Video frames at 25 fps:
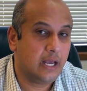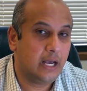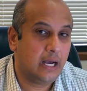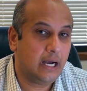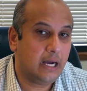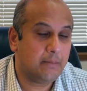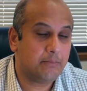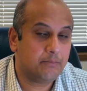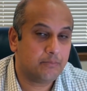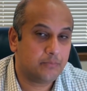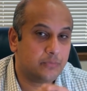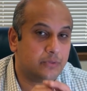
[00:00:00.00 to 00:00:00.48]

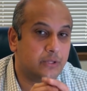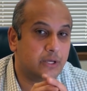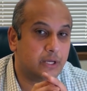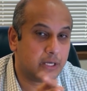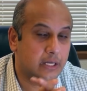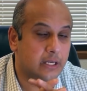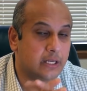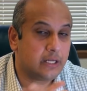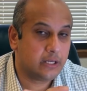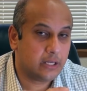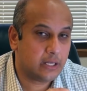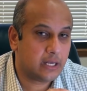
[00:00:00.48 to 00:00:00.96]

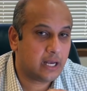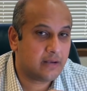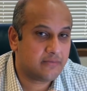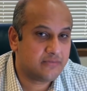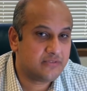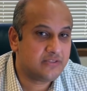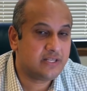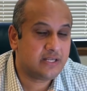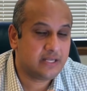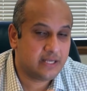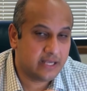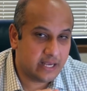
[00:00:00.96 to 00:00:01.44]
I've
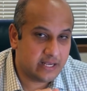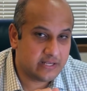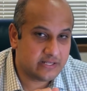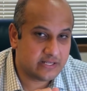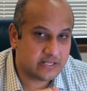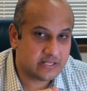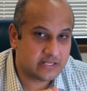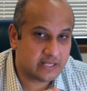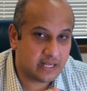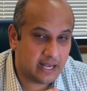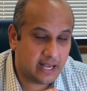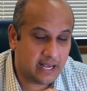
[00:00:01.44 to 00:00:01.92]
seen
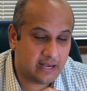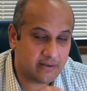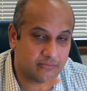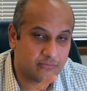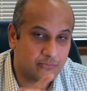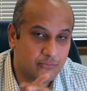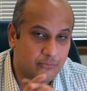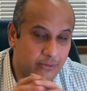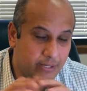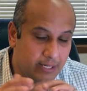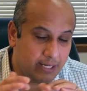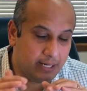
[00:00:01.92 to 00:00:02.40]
cases that
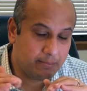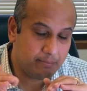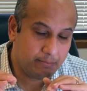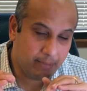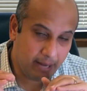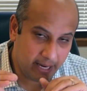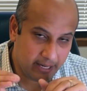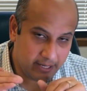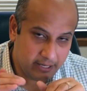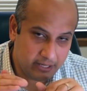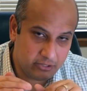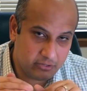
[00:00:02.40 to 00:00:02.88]
have really
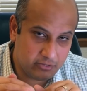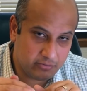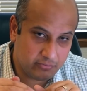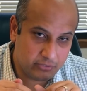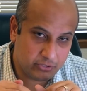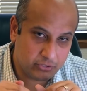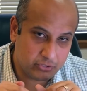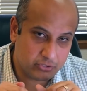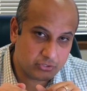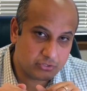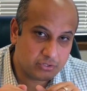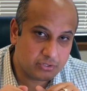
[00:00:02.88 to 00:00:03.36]
bad
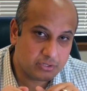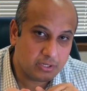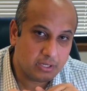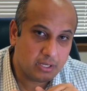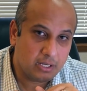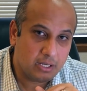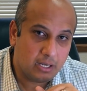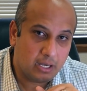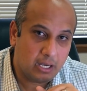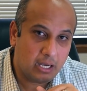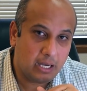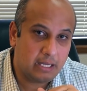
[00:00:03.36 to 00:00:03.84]
interviews,
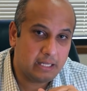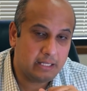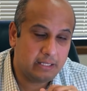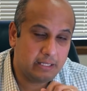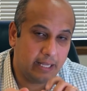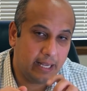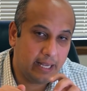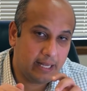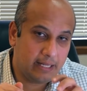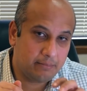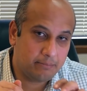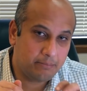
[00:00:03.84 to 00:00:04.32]

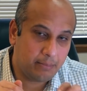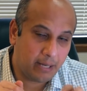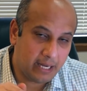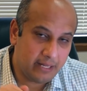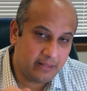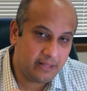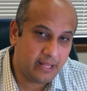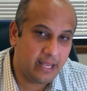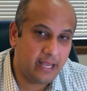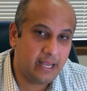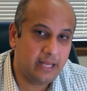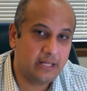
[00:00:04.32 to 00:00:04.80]
and by
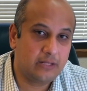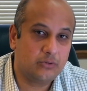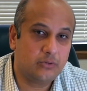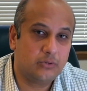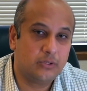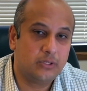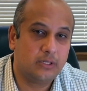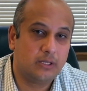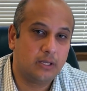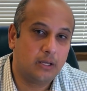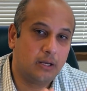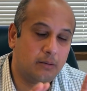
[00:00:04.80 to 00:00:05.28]
the
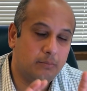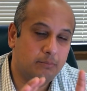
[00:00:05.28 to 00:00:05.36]
end,